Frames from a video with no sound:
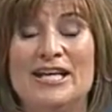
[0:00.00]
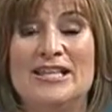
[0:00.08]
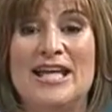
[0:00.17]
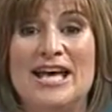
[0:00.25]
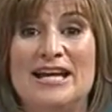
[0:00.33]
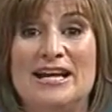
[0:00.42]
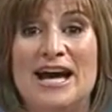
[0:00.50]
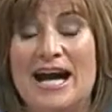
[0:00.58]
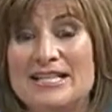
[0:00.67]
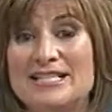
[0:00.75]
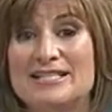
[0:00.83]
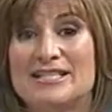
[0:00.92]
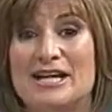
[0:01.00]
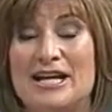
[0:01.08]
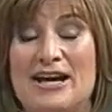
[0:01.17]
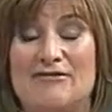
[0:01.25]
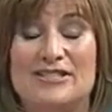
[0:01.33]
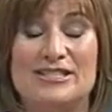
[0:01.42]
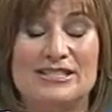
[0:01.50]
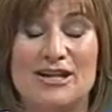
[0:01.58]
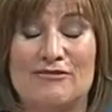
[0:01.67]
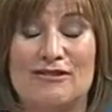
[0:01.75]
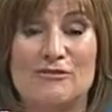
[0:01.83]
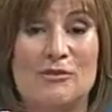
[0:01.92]
that I have
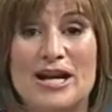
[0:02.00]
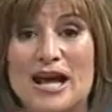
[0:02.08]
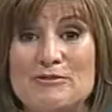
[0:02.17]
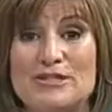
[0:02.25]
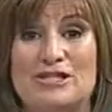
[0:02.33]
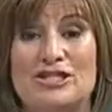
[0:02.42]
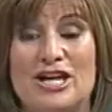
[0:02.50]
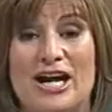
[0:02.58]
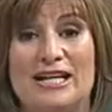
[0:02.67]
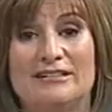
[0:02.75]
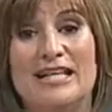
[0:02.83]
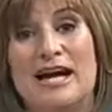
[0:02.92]
discovered when I was a child.